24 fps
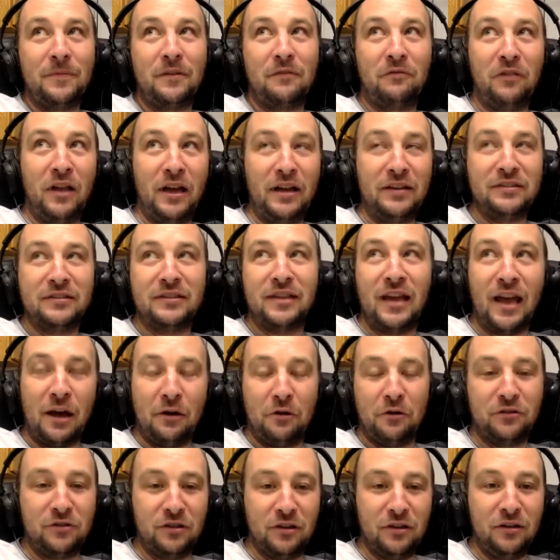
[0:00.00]
less
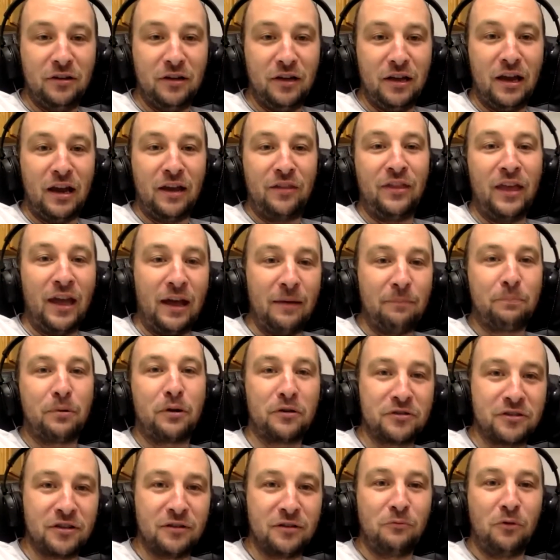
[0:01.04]
talented and that
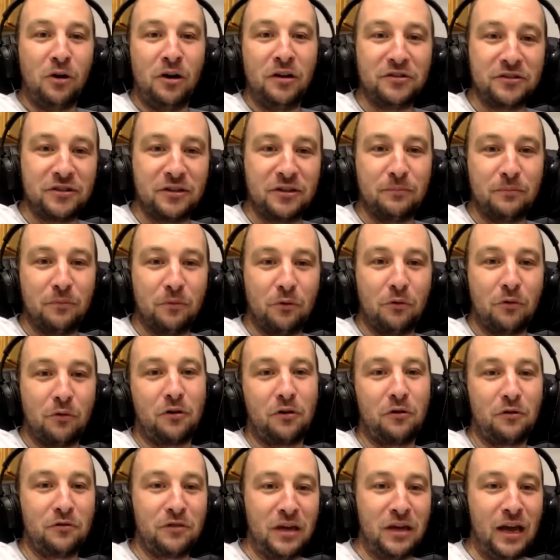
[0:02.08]
person wants it more,
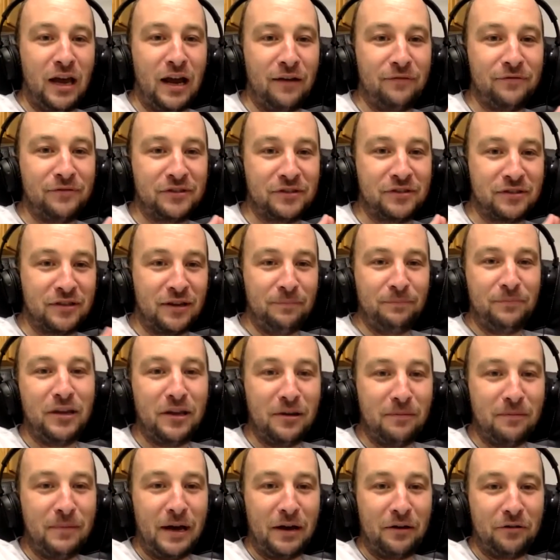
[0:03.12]
or they have
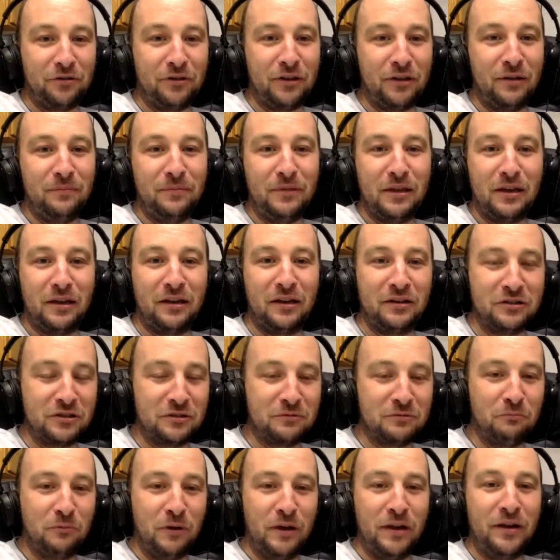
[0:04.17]
something about them that can
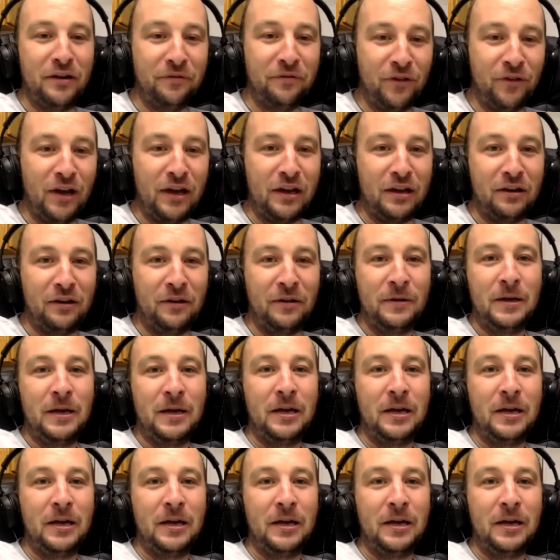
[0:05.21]
just win a fight.